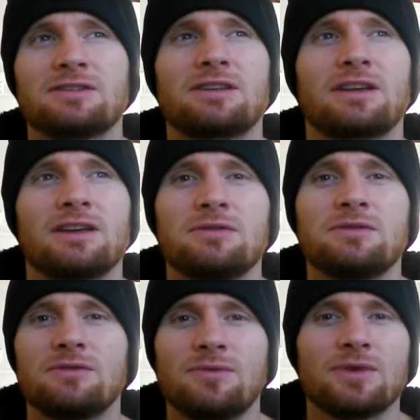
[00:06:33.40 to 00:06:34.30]
like, here
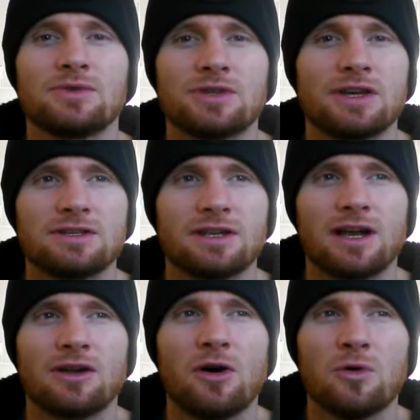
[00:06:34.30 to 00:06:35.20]
it feels nice to
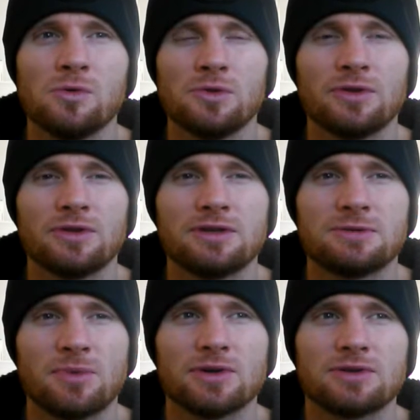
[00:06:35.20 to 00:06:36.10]
kind of hold this
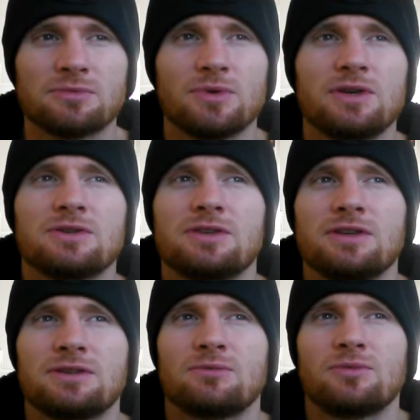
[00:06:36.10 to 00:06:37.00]
person because
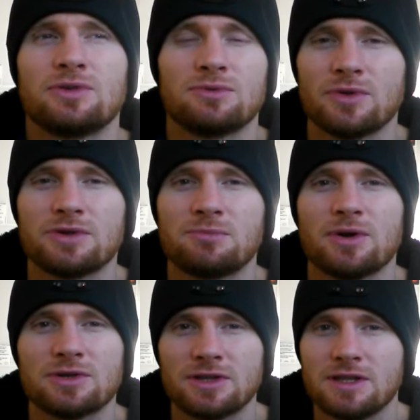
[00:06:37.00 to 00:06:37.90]
this is what this
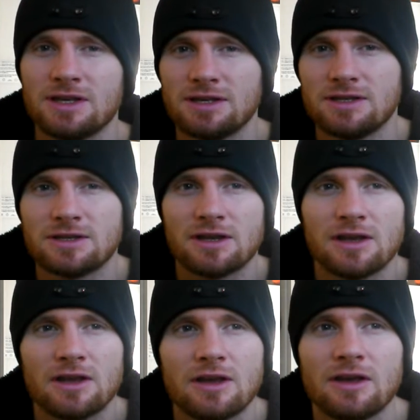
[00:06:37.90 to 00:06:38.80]
person needs.
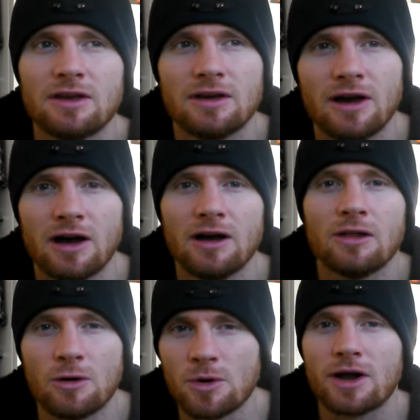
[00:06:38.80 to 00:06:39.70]
A
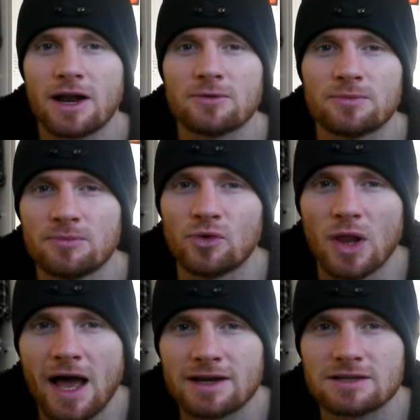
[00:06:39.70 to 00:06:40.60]
lot more kind of
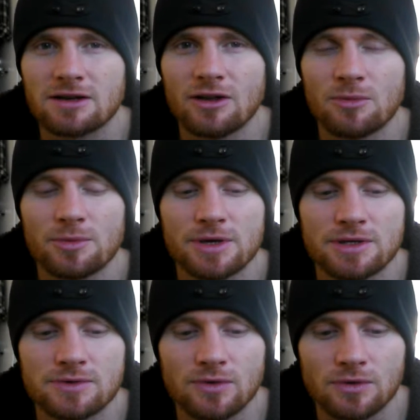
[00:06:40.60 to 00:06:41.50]
relaxed and a lot more
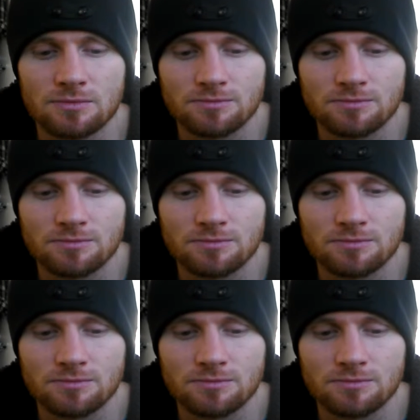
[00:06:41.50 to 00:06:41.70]
peaceful.